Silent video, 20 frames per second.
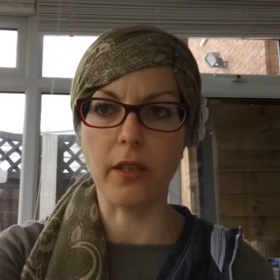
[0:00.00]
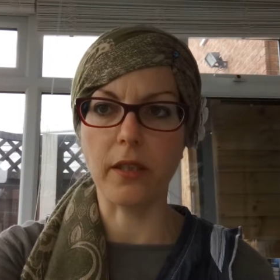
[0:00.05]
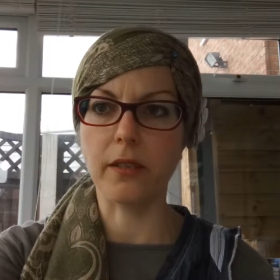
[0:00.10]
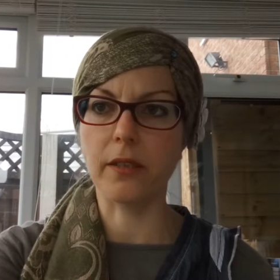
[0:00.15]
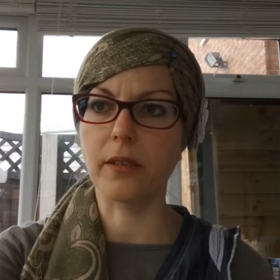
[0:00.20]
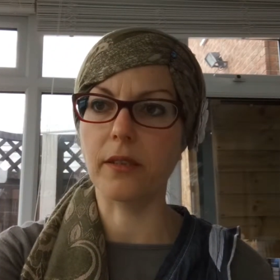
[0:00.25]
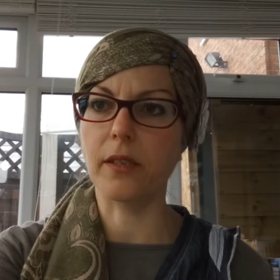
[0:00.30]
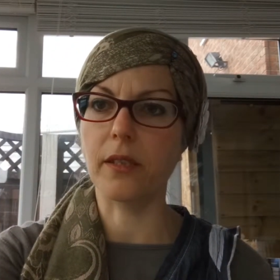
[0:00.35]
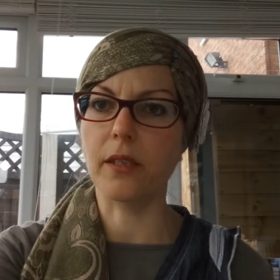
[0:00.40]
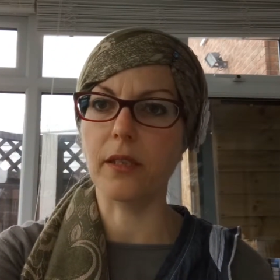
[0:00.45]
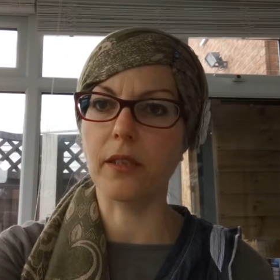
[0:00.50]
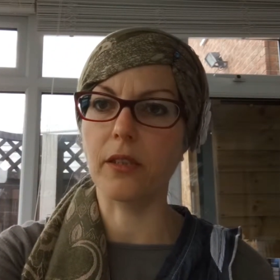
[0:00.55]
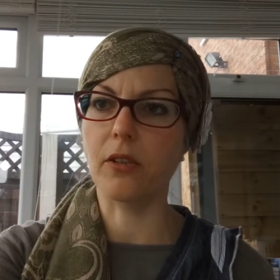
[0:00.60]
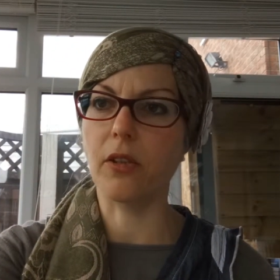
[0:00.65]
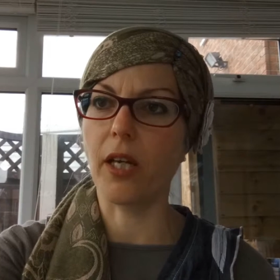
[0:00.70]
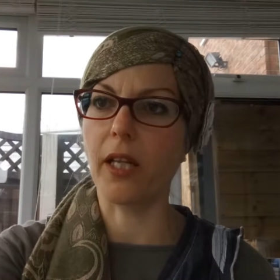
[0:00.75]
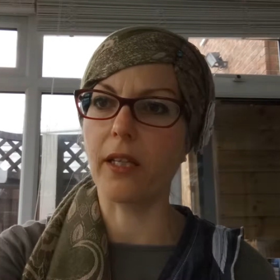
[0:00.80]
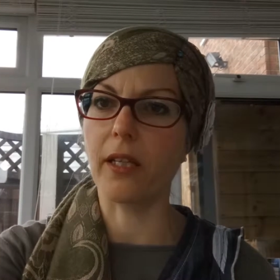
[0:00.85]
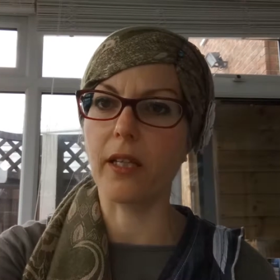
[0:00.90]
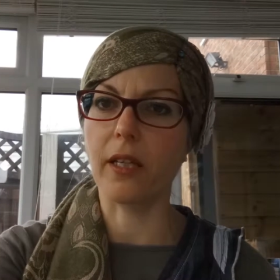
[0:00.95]
let's say
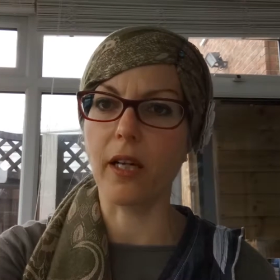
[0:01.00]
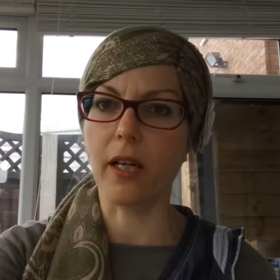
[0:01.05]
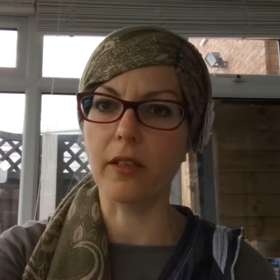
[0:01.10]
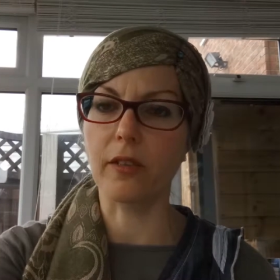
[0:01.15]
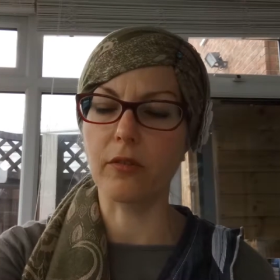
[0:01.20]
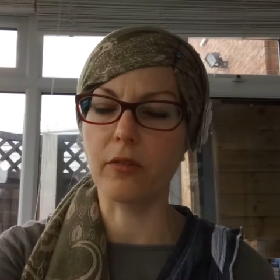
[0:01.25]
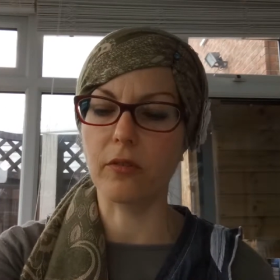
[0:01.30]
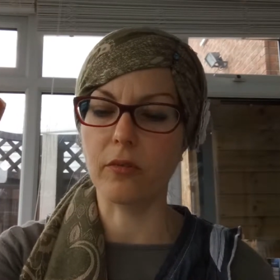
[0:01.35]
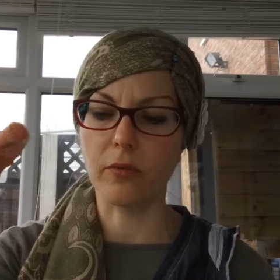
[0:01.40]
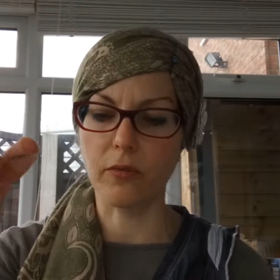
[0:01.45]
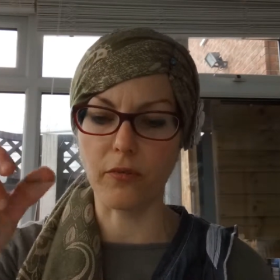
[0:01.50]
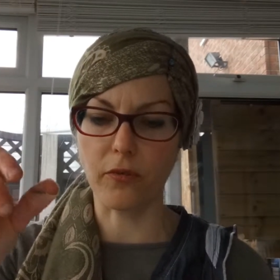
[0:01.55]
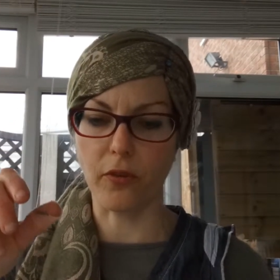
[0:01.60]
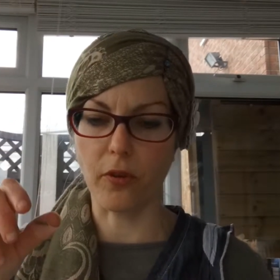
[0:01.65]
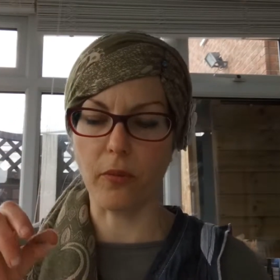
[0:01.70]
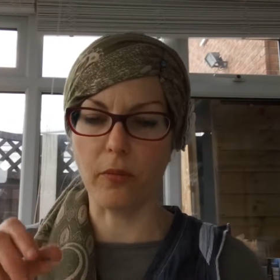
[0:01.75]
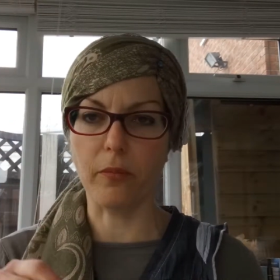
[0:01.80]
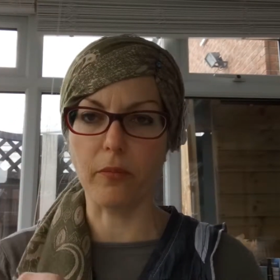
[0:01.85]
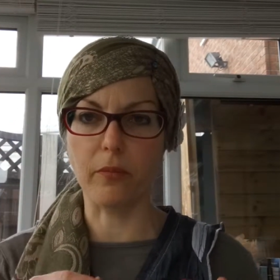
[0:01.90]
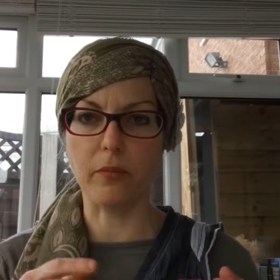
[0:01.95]
you had a cut
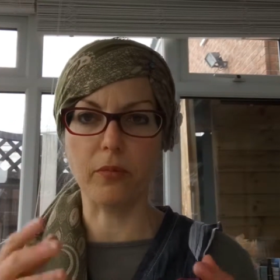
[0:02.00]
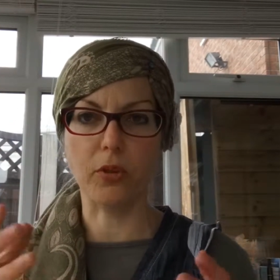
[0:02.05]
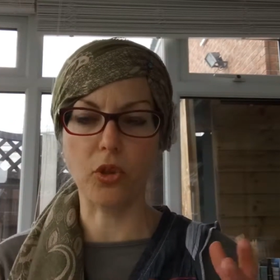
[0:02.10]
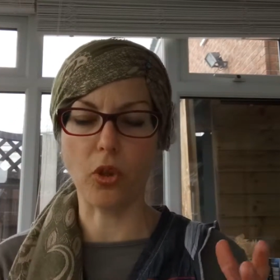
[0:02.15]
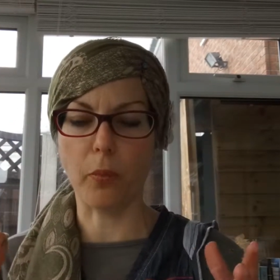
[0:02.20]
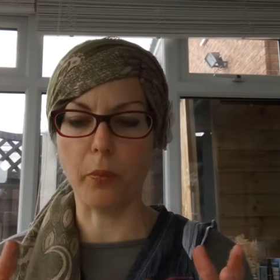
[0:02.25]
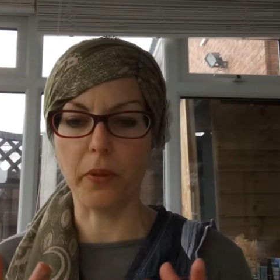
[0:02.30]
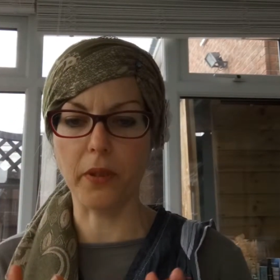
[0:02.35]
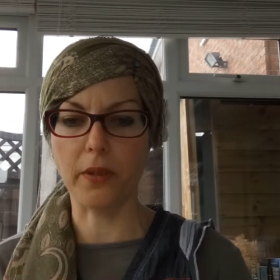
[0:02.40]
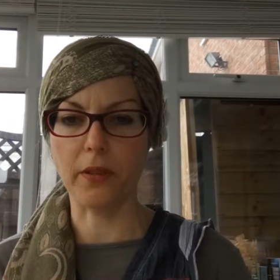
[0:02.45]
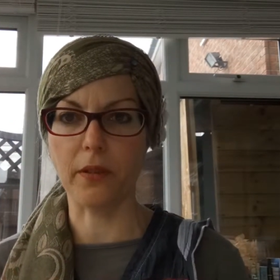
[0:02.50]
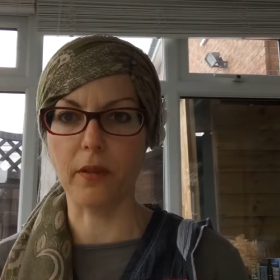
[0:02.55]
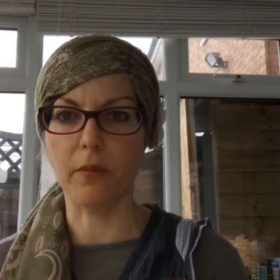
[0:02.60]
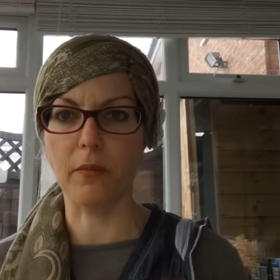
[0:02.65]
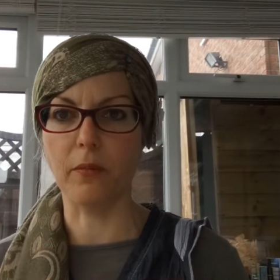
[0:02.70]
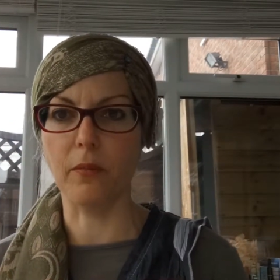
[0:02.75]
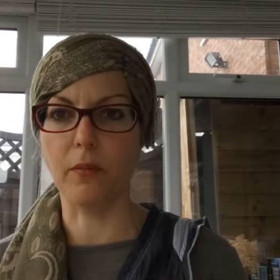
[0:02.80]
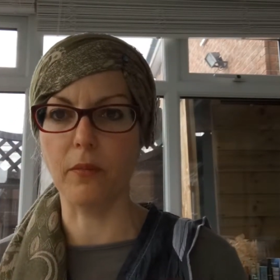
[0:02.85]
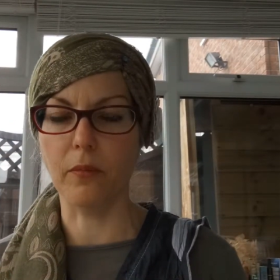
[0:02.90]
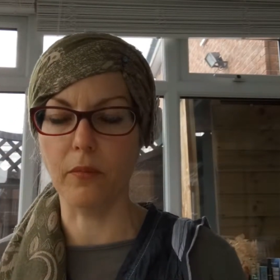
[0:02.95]
from chopping
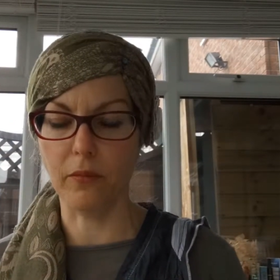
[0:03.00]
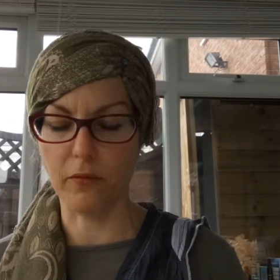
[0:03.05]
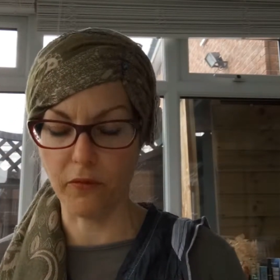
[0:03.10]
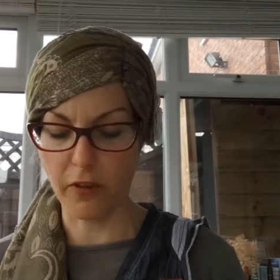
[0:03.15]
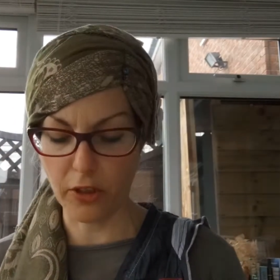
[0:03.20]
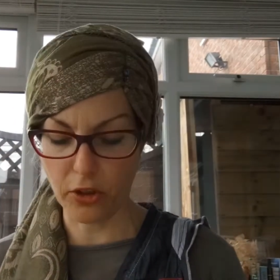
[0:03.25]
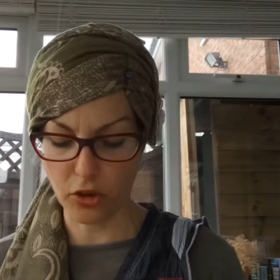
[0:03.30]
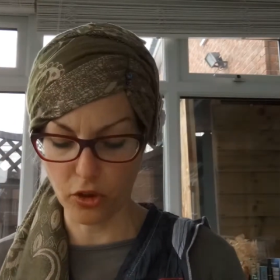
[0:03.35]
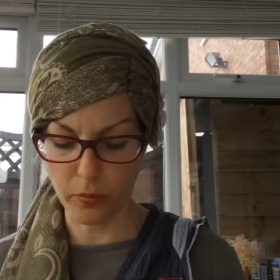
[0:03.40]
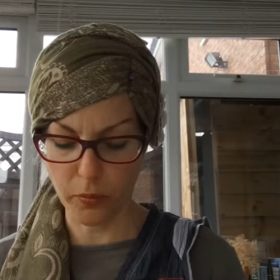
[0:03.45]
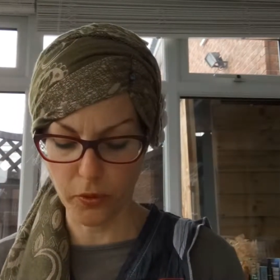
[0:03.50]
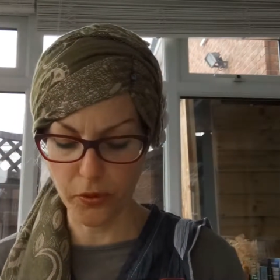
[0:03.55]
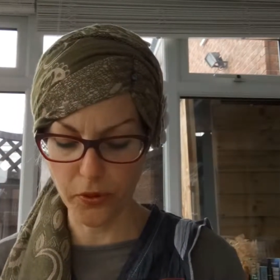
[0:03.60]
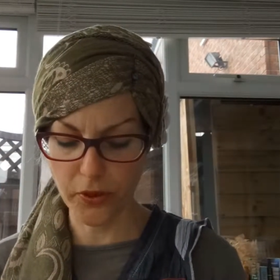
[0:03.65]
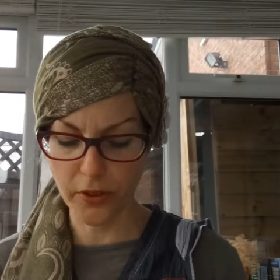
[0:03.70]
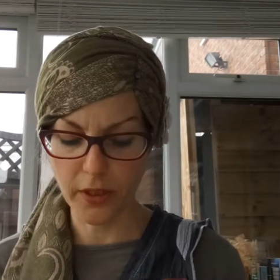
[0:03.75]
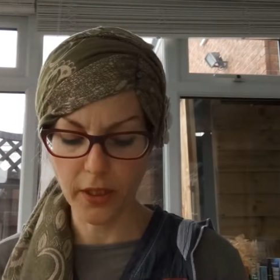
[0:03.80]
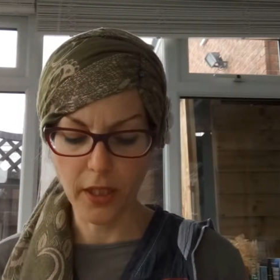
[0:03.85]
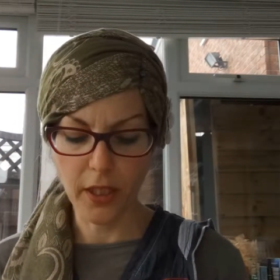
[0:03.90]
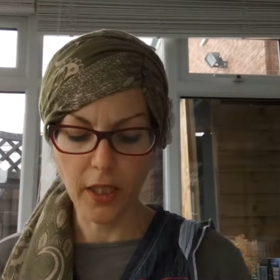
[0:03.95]
some
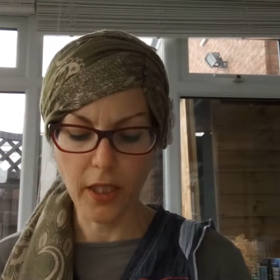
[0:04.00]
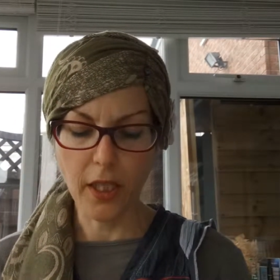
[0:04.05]
vegetables,